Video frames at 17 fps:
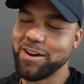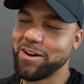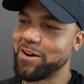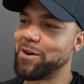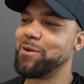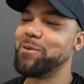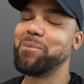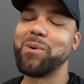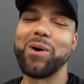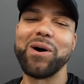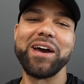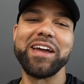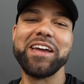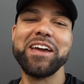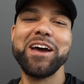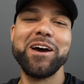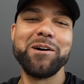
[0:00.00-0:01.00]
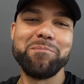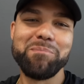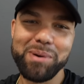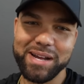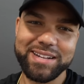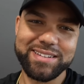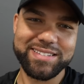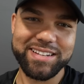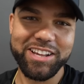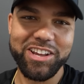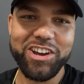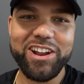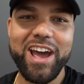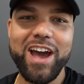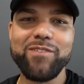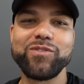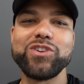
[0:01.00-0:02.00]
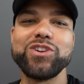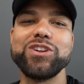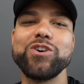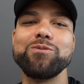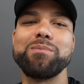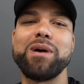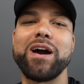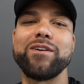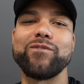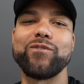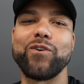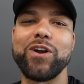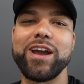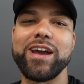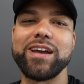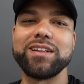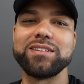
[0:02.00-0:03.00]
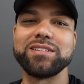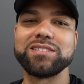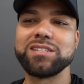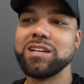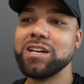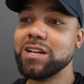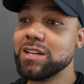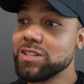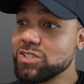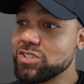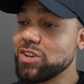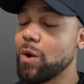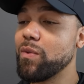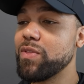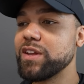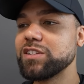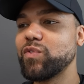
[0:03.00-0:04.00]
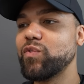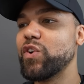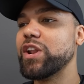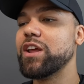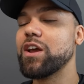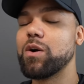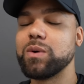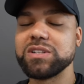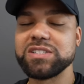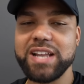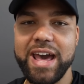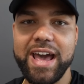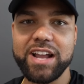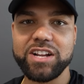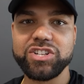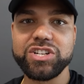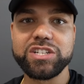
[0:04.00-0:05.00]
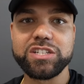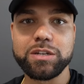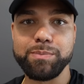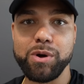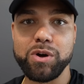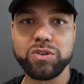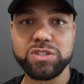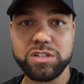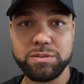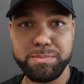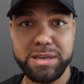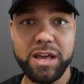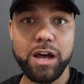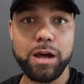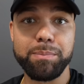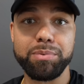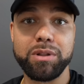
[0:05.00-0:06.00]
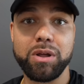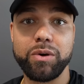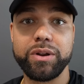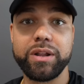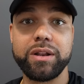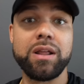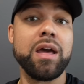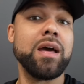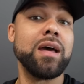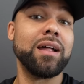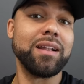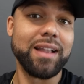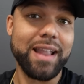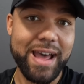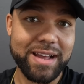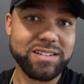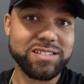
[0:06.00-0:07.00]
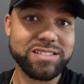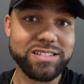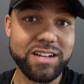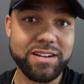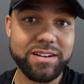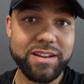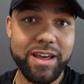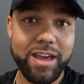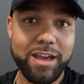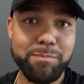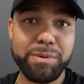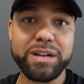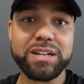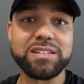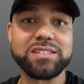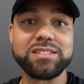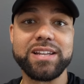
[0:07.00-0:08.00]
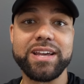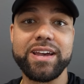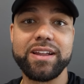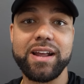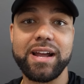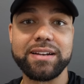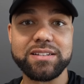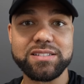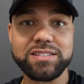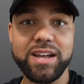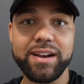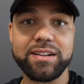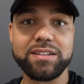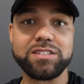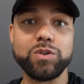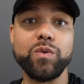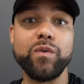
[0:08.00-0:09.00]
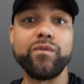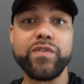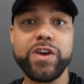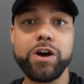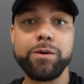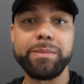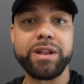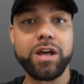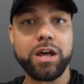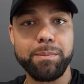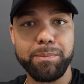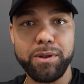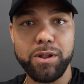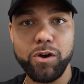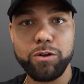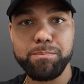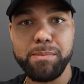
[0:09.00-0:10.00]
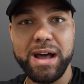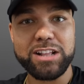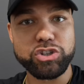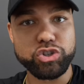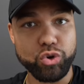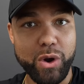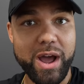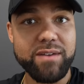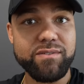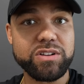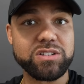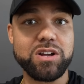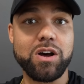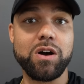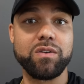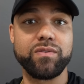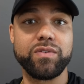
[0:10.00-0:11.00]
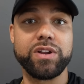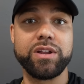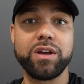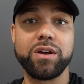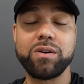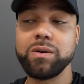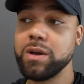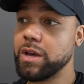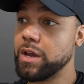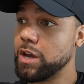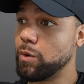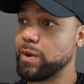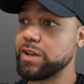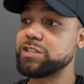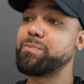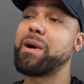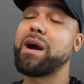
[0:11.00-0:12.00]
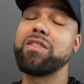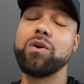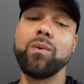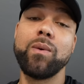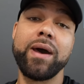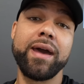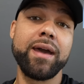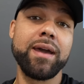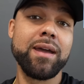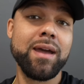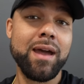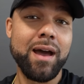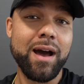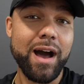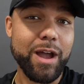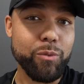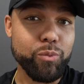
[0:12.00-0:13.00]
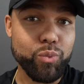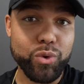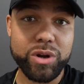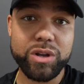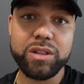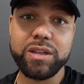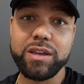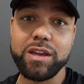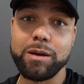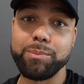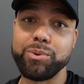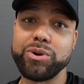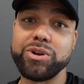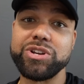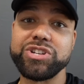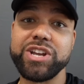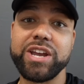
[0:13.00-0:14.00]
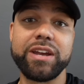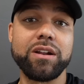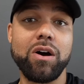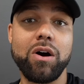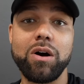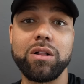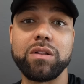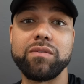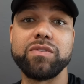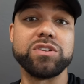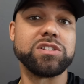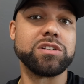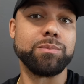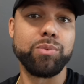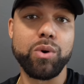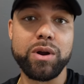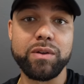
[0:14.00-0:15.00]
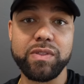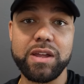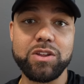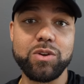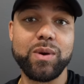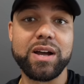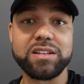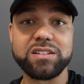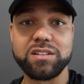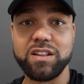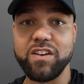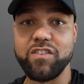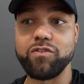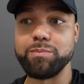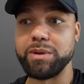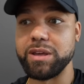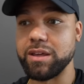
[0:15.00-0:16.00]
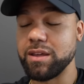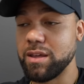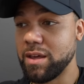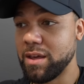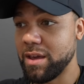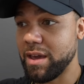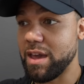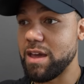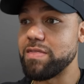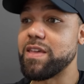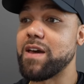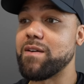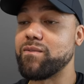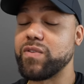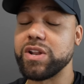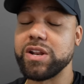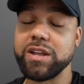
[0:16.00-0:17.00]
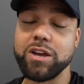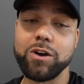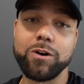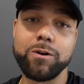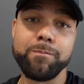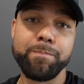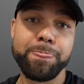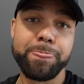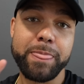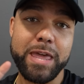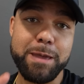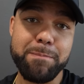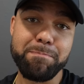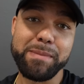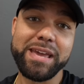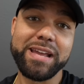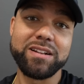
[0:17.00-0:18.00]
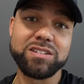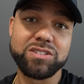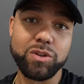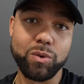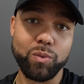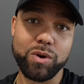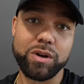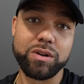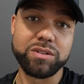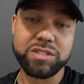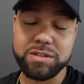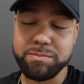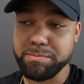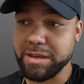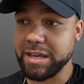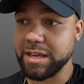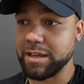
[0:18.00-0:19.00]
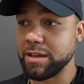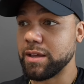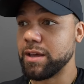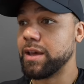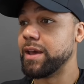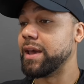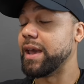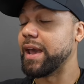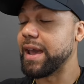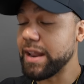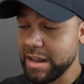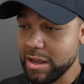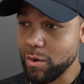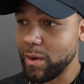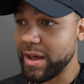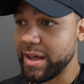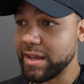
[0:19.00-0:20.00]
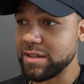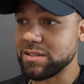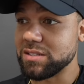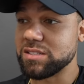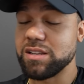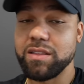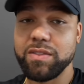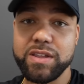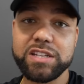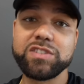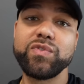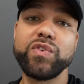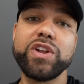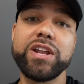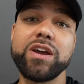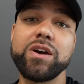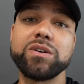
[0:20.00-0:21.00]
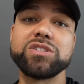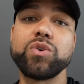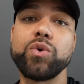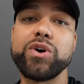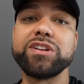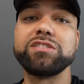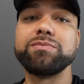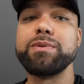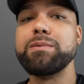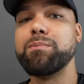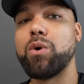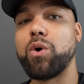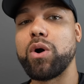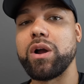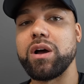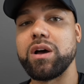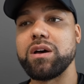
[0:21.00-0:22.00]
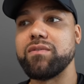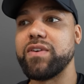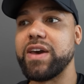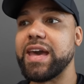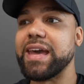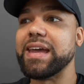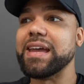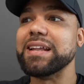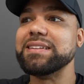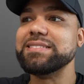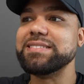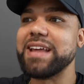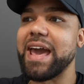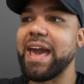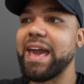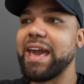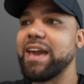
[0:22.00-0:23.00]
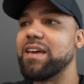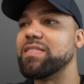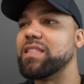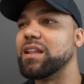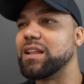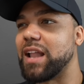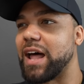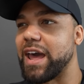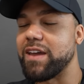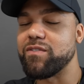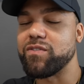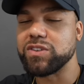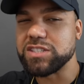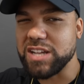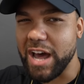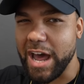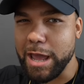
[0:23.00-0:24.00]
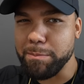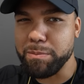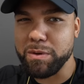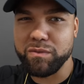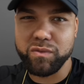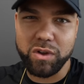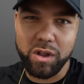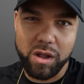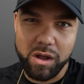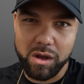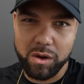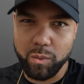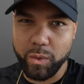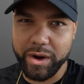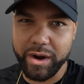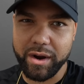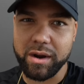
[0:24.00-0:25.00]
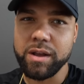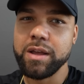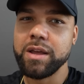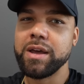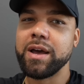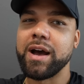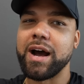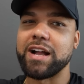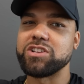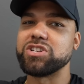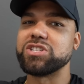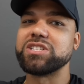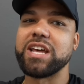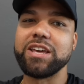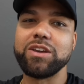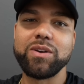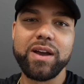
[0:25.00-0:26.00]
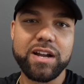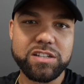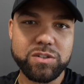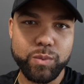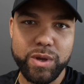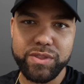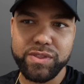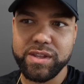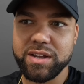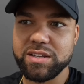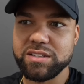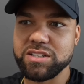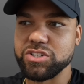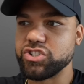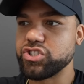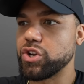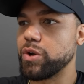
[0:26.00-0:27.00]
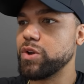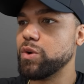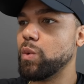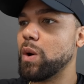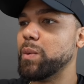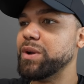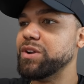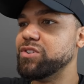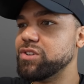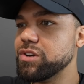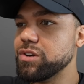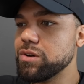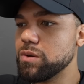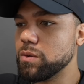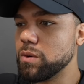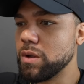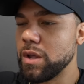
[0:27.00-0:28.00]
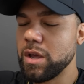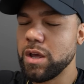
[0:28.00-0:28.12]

Oh boy. But good afternoon, my friends. So this video was actually supposed to be uploaded last Sunday, but instead I decided to film and upload my drive and talk video, which, by the way, I really appreciate all of the support that you guys left me in that video. It means the world to me. Anyways, this video is going to be more of a day in the life type of vlog where I just take you guys with us and show you what we do